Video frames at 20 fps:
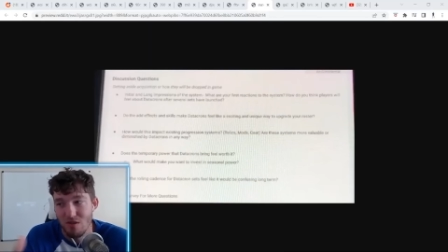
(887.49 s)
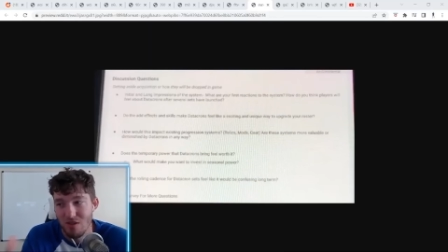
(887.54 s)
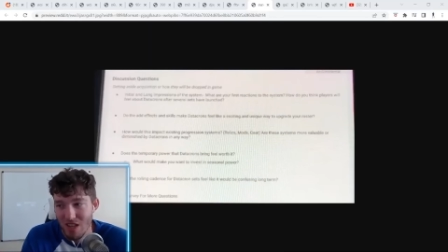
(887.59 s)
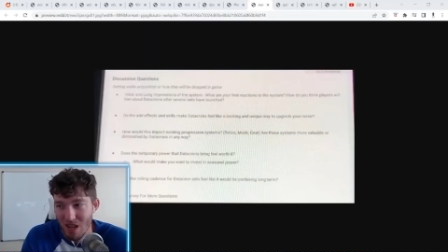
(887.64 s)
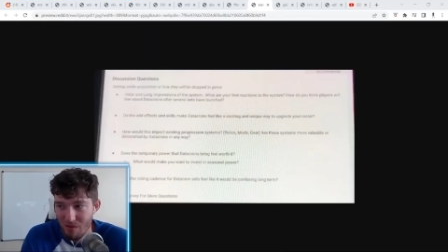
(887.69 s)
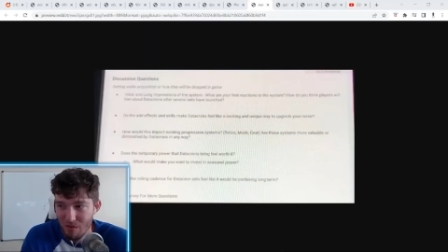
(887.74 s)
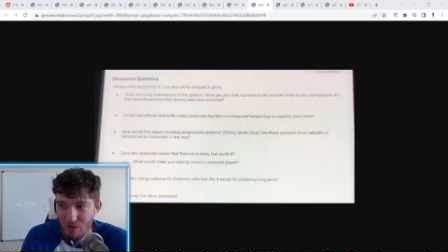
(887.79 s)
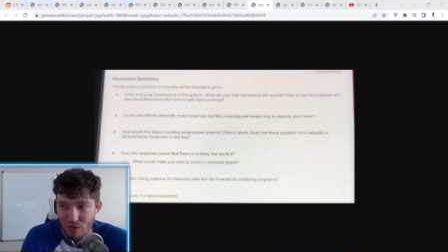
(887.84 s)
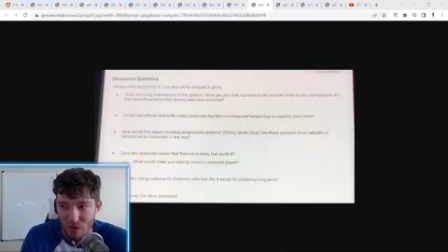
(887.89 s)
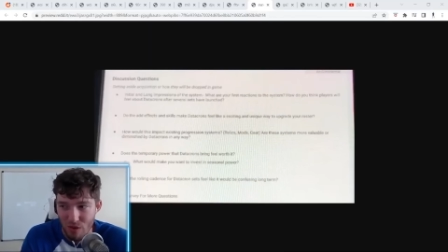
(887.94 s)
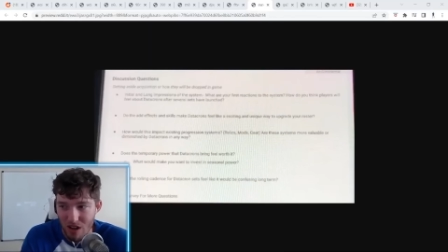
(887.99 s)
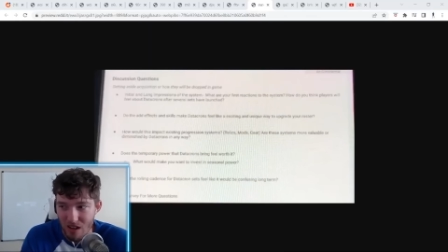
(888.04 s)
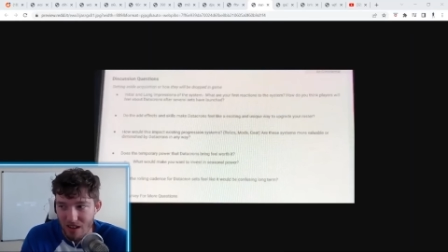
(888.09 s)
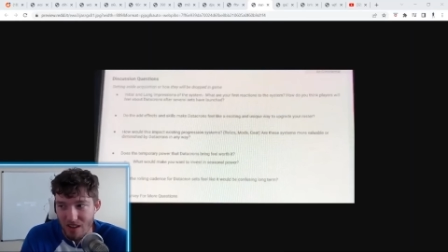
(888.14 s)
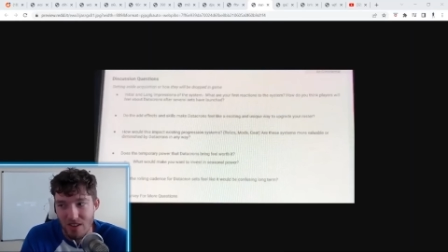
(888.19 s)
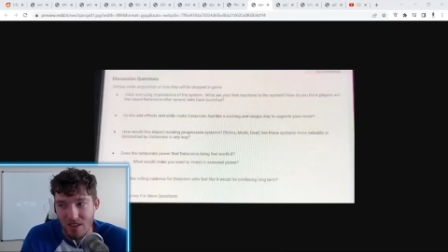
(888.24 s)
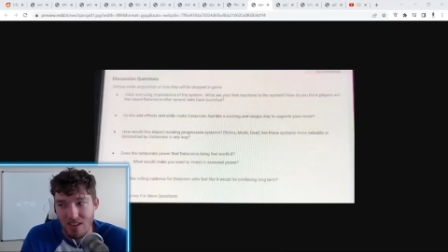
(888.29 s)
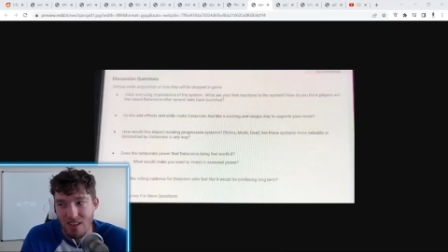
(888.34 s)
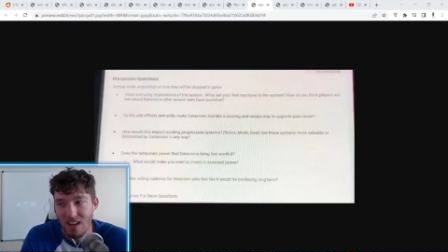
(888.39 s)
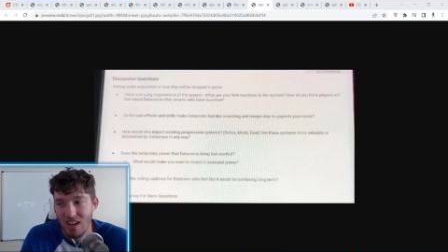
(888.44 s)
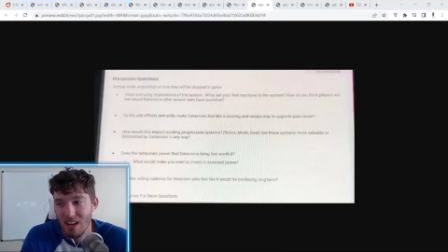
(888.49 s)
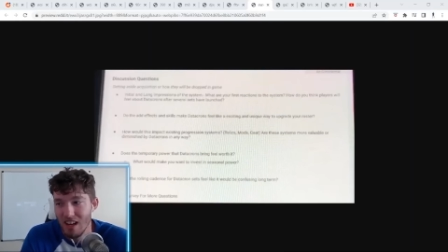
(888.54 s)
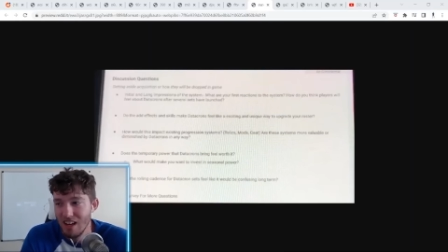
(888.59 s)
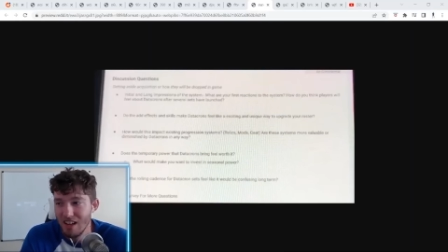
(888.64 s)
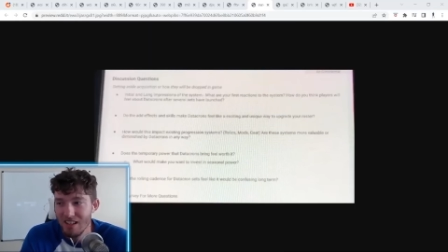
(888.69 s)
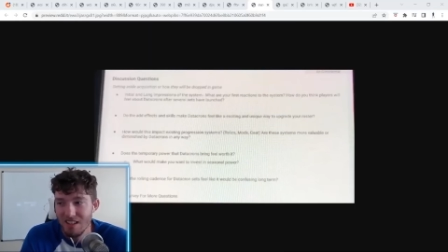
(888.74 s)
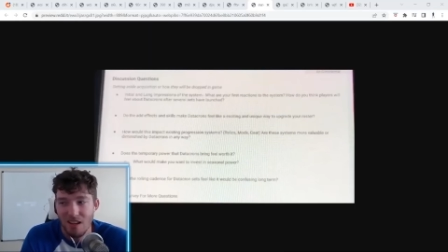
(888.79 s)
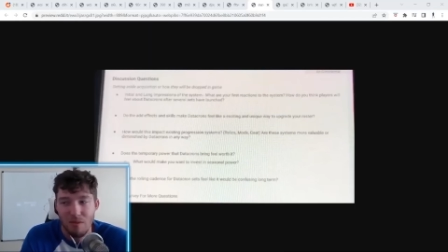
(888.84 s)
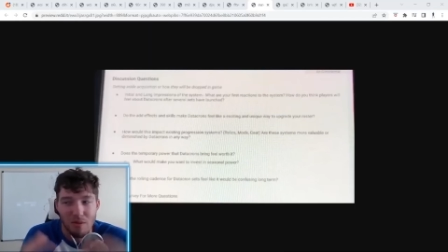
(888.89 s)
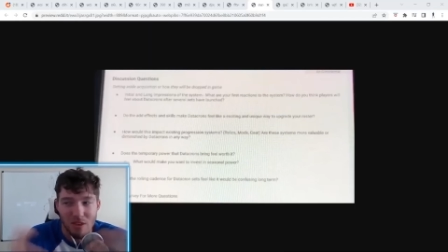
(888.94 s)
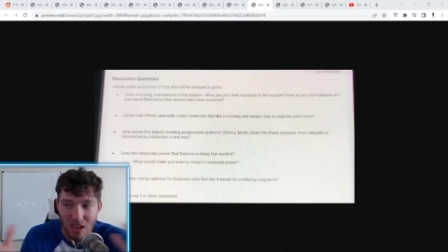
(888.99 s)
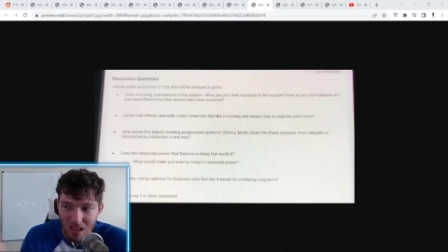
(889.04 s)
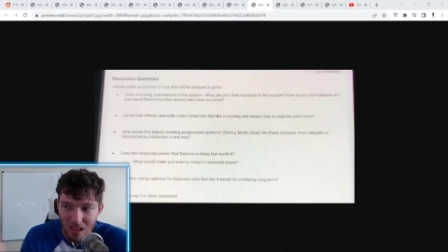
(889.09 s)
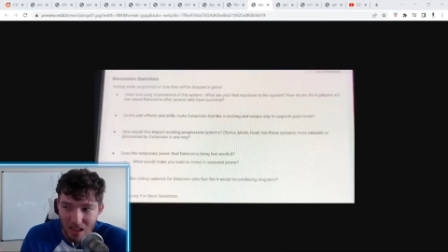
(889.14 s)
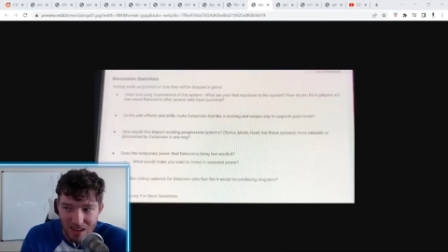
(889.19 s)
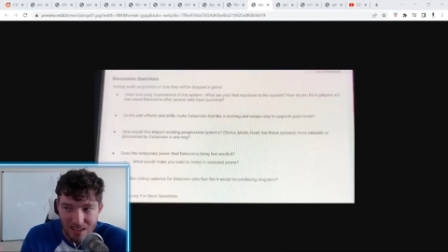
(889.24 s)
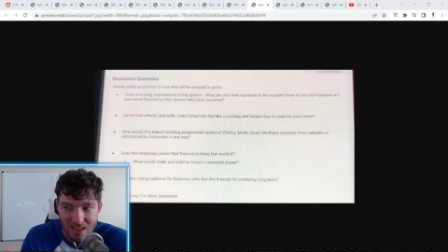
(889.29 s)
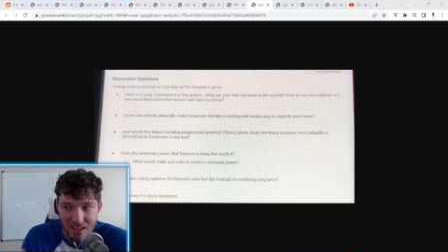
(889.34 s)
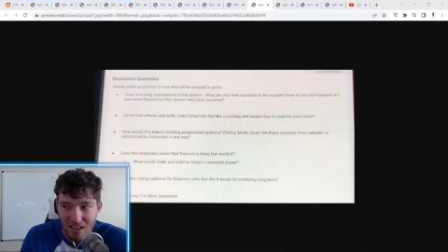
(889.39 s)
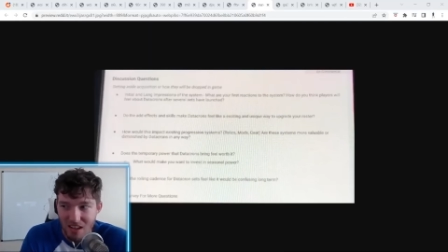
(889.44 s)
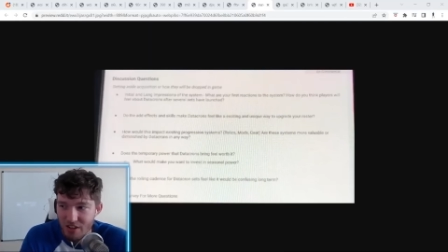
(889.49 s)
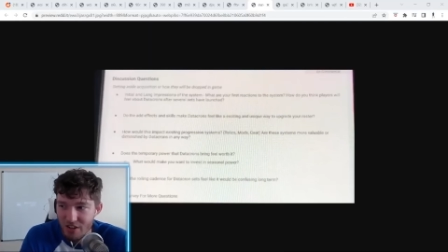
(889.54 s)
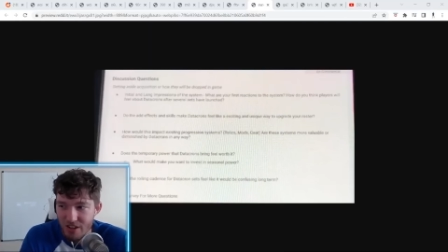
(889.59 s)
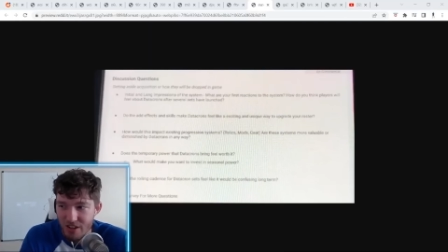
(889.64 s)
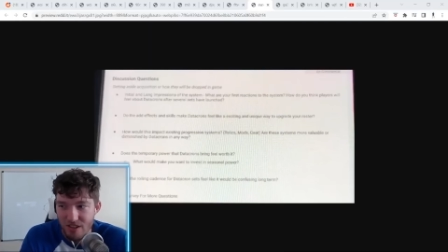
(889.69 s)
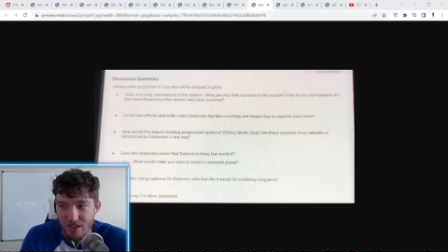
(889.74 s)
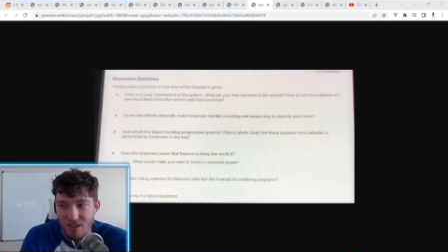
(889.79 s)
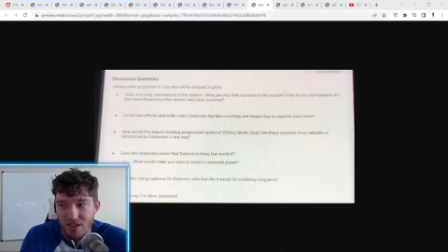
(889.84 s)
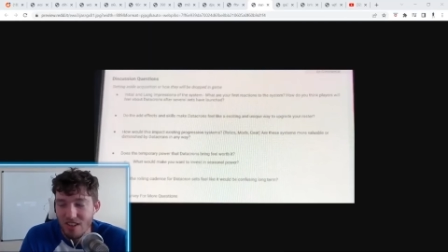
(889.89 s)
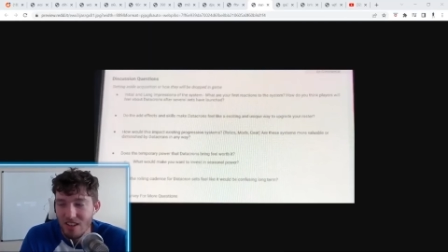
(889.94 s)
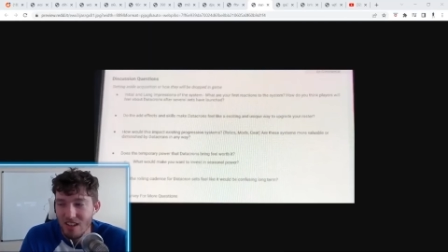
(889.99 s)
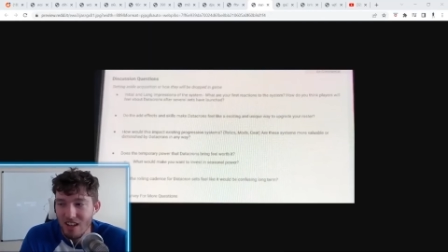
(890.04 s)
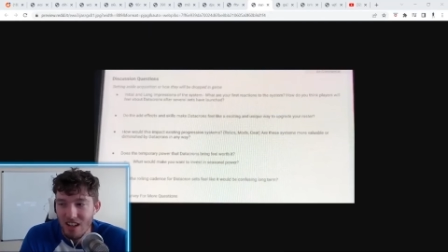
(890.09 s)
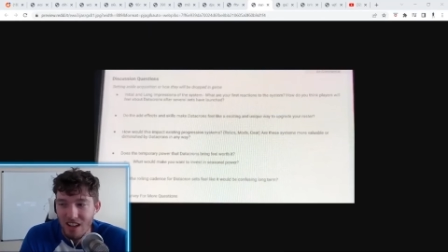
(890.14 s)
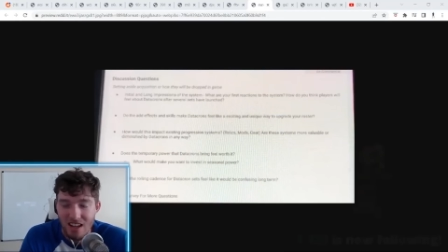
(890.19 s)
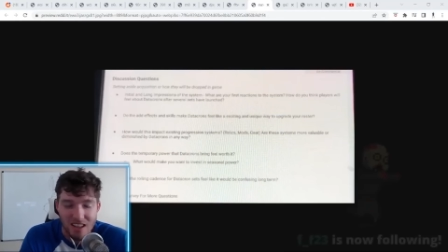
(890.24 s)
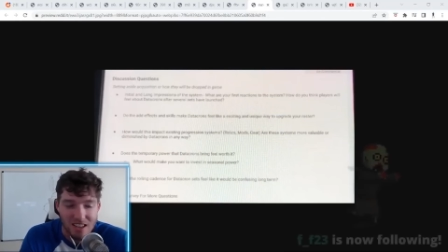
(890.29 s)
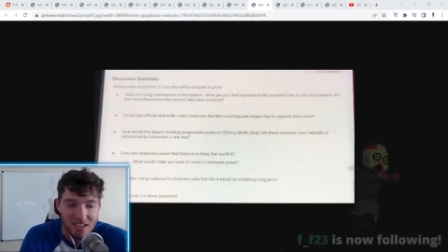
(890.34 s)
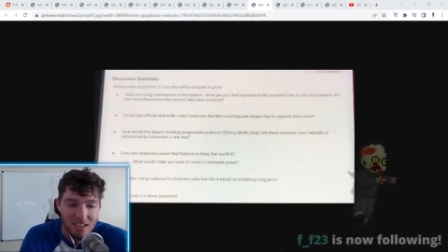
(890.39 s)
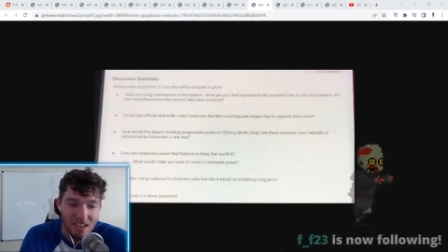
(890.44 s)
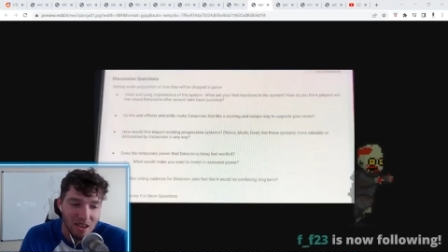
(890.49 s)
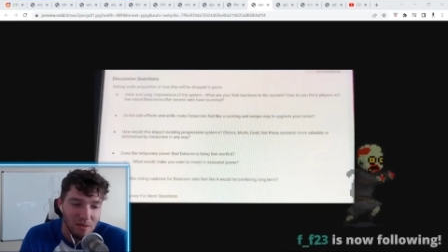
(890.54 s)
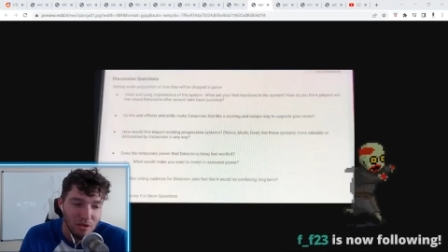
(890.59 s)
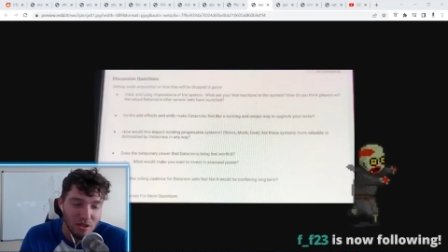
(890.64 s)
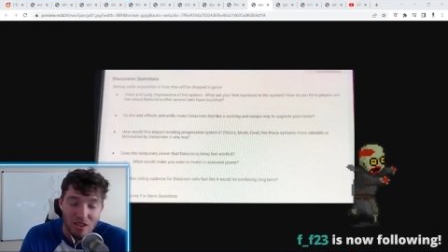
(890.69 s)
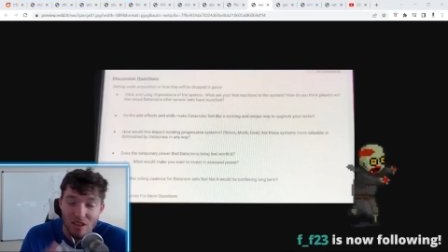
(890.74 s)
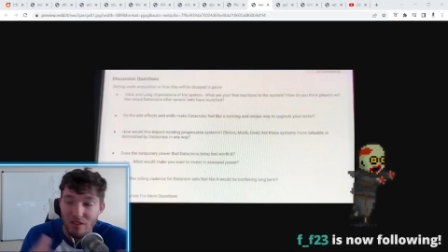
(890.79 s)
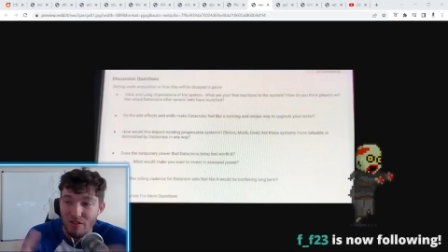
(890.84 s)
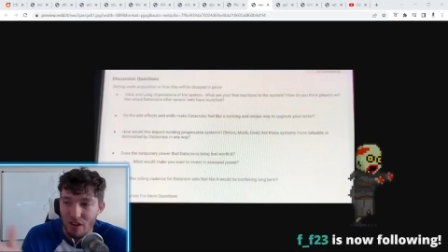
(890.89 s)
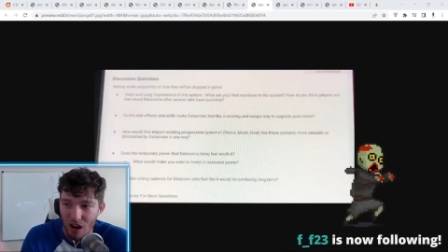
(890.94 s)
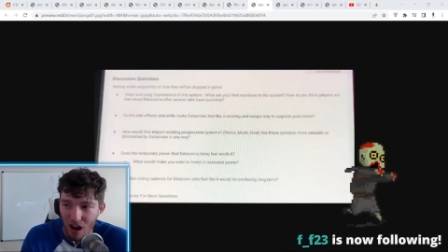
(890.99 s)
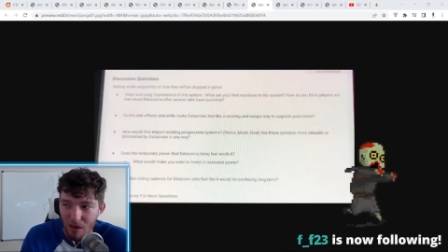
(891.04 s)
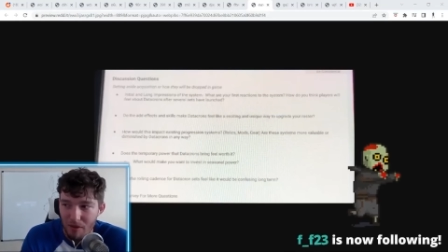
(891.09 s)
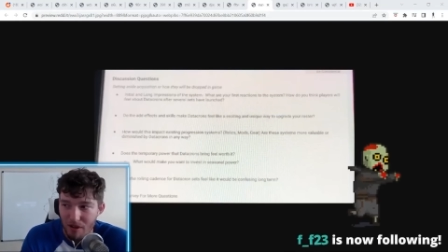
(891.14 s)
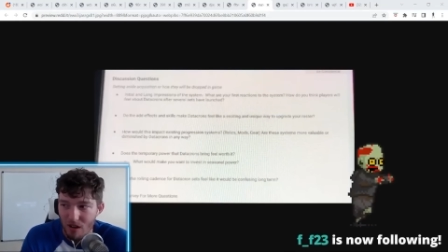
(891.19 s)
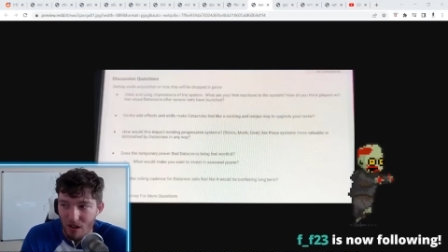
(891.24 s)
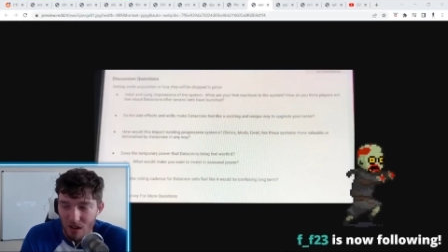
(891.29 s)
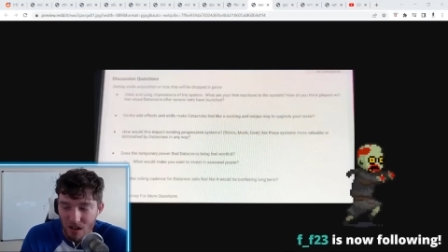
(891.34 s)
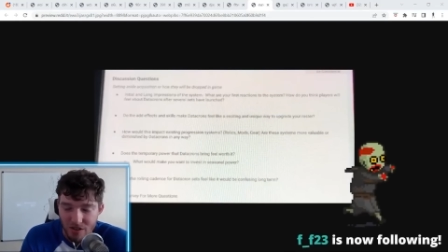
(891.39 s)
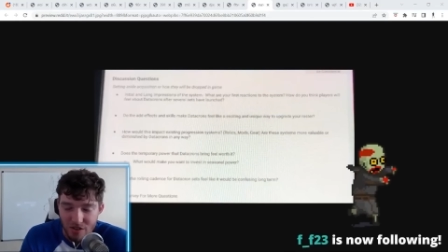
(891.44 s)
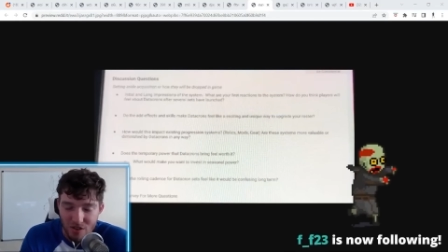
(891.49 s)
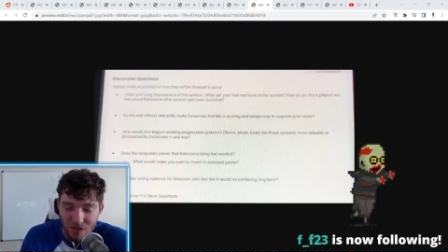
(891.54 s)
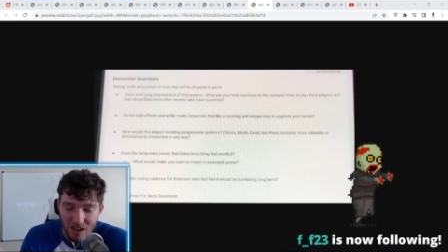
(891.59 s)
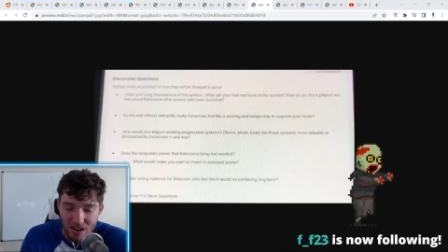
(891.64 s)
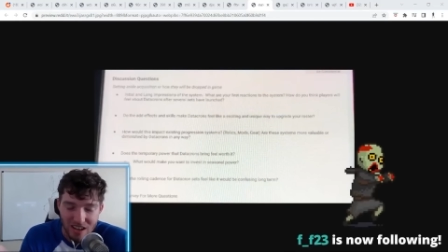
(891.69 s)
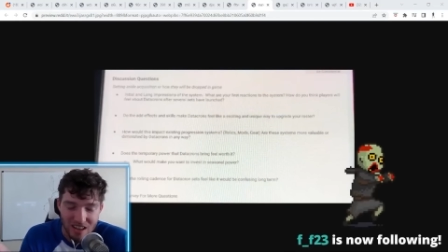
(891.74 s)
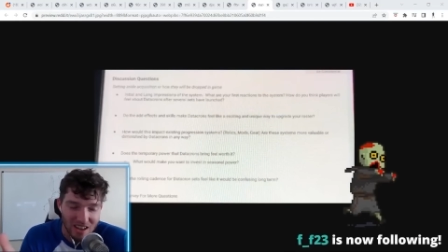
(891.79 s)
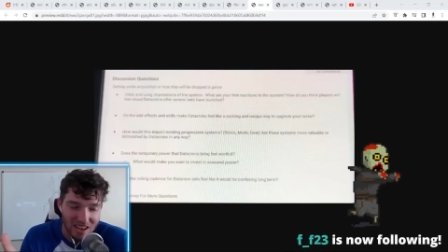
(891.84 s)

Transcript: Same with Relics, same with Galactic Legends, same with even Omicrons, right?